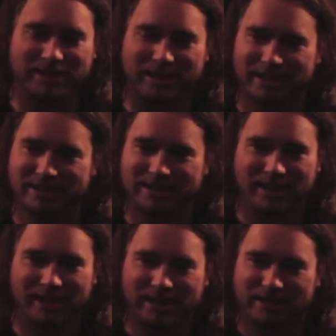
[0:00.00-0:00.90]
days.
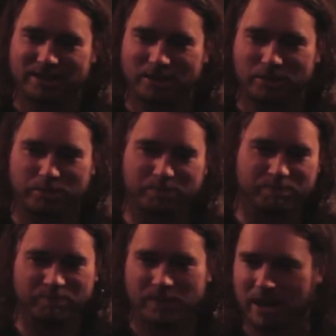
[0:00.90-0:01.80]
So
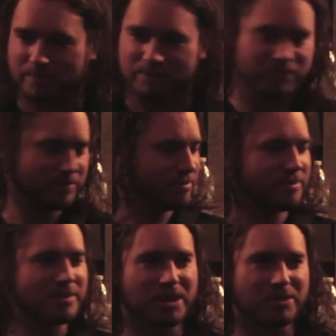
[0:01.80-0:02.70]
yeah,
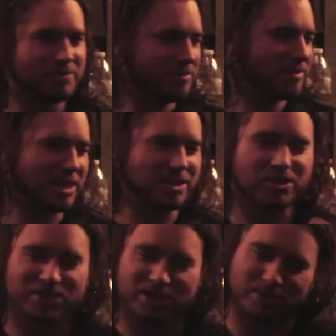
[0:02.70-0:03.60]
the
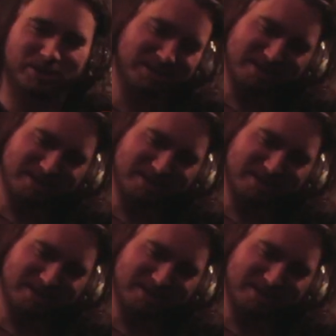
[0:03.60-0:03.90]
technology wasn't